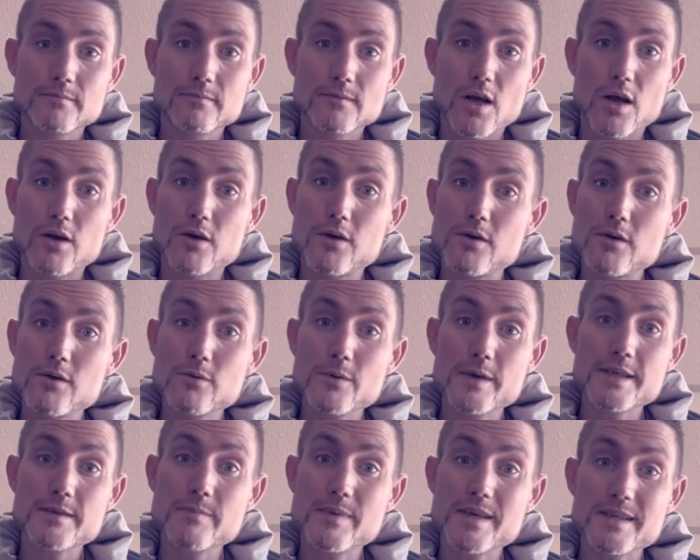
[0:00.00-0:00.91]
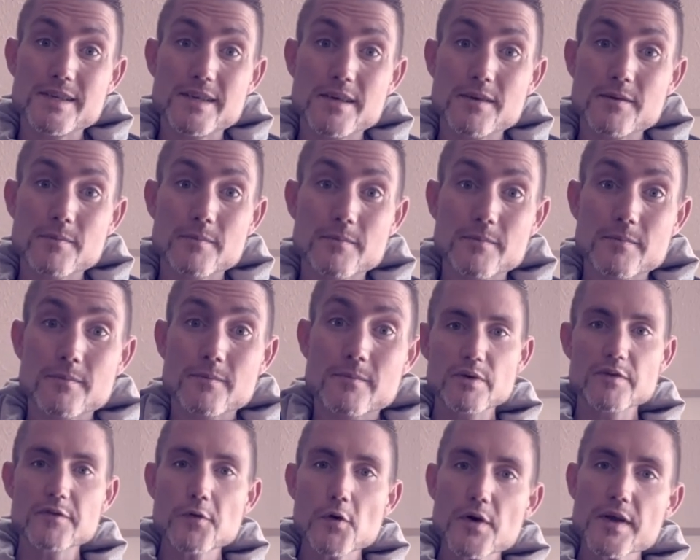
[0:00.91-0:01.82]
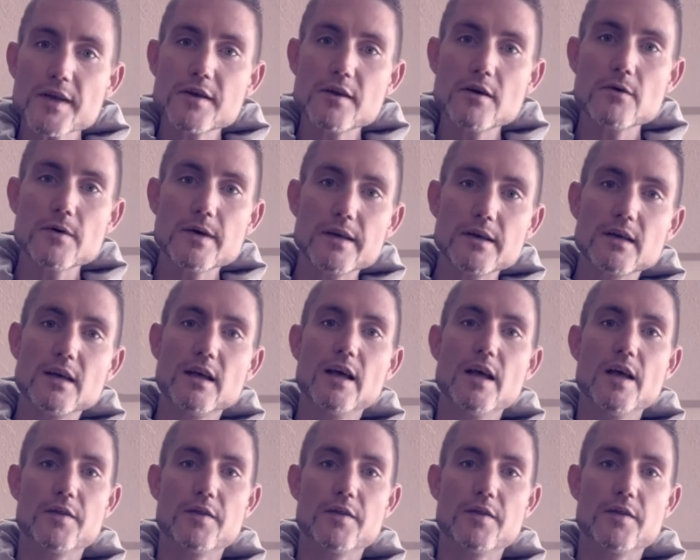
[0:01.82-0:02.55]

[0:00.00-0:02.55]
Always busy." Before you know it,